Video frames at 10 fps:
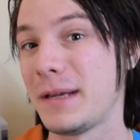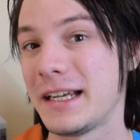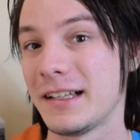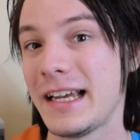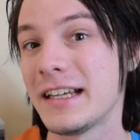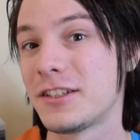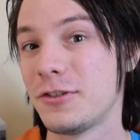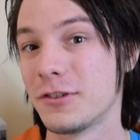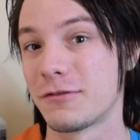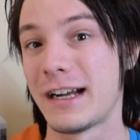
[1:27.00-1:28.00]
PLA. It
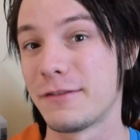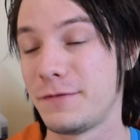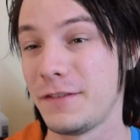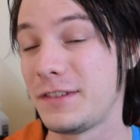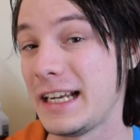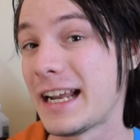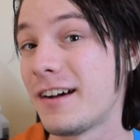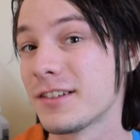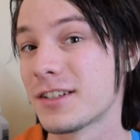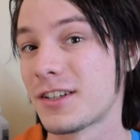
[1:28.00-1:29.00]
took around 15
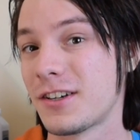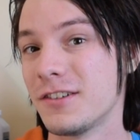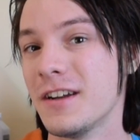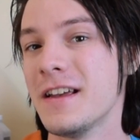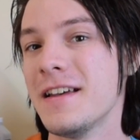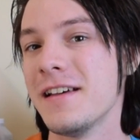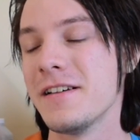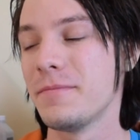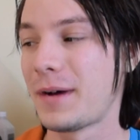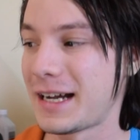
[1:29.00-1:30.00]
hours or so.
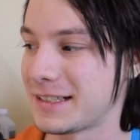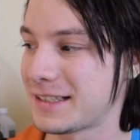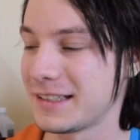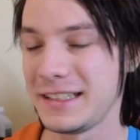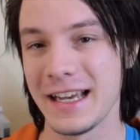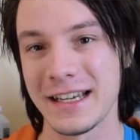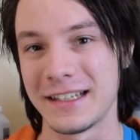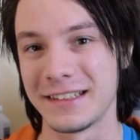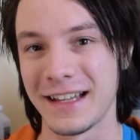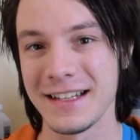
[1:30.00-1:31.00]
But
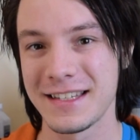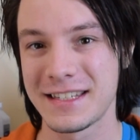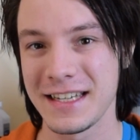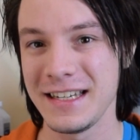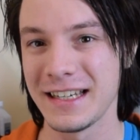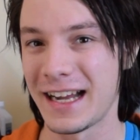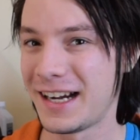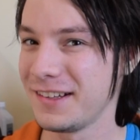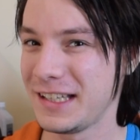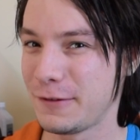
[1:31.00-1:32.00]
yeah, let's see
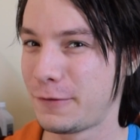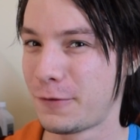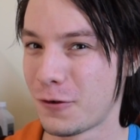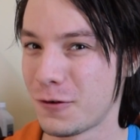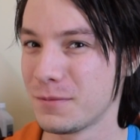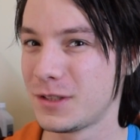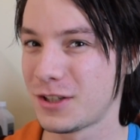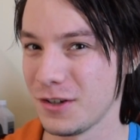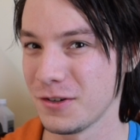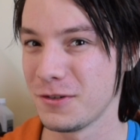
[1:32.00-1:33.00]
how the Form
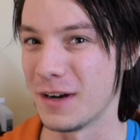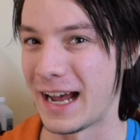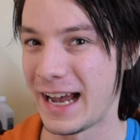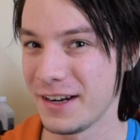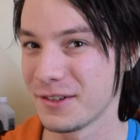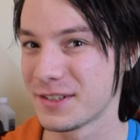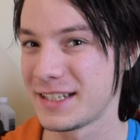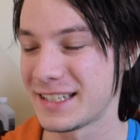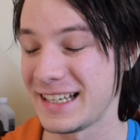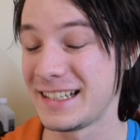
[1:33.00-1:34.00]
2 handles
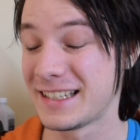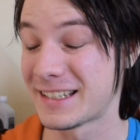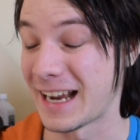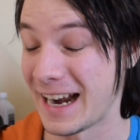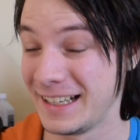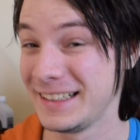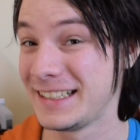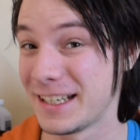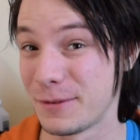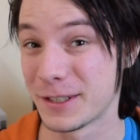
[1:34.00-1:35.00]
this insanely
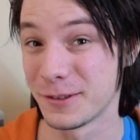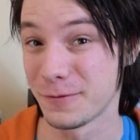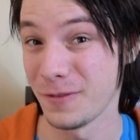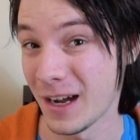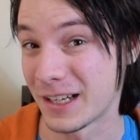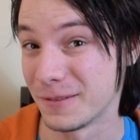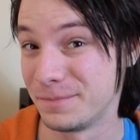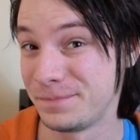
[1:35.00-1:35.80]
difficult file.